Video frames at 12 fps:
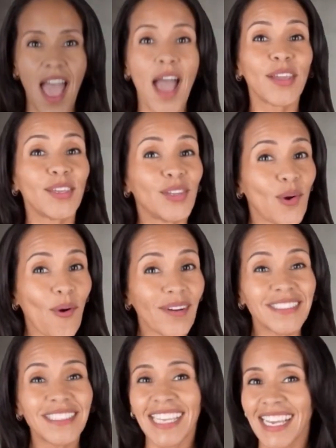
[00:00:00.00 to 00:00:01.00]
Your
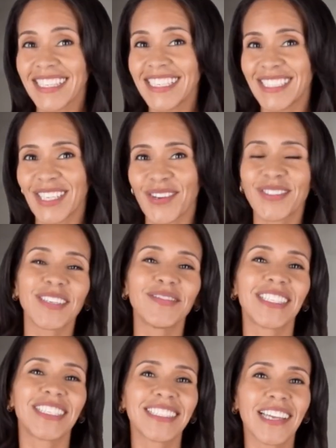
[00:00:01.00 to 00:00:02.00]
daily dose of
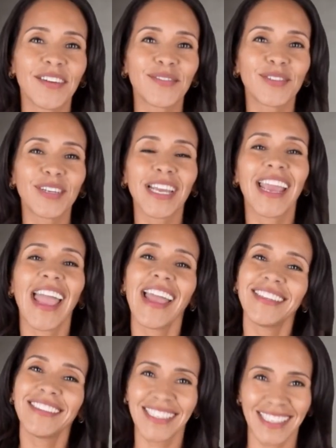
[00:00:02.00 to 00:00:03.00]
discovery
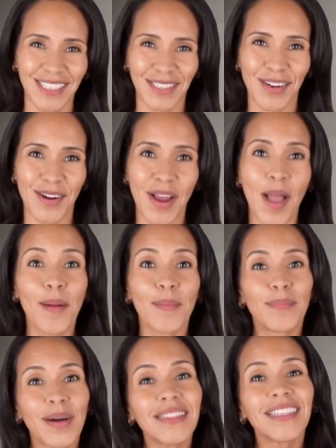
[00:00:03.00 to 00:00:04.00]
ends here,
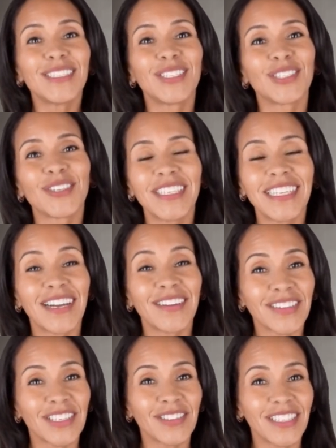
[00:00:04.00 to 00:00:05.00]
but the journey of
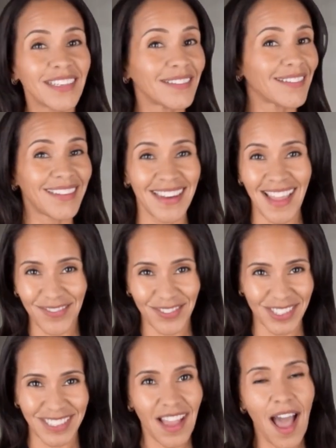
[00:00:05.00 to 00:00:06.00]
learning never
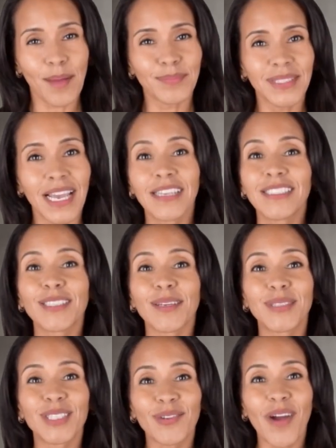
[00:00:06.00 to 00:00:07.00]
stops.
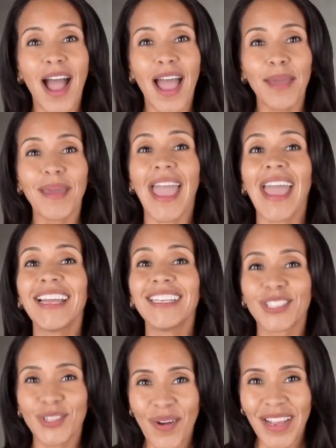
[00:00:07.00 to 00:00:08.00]
Subscribe and
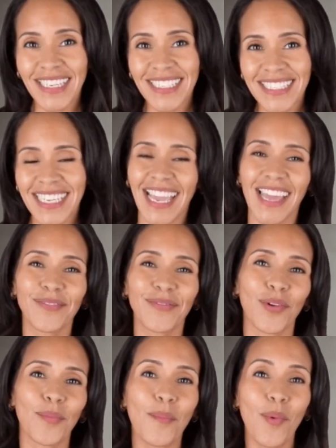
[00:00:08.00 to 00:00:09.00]
join us again for
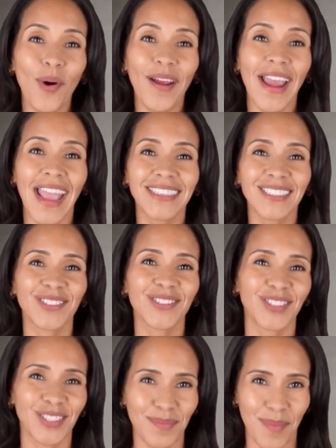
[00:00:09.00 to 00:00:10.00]
more answers
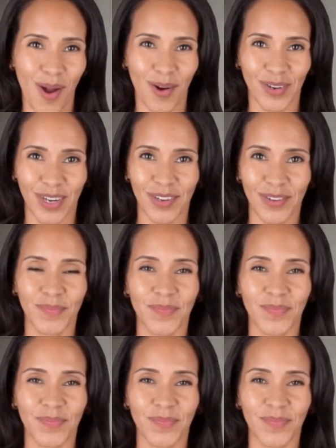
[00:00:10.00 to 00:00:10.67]
tomorrow.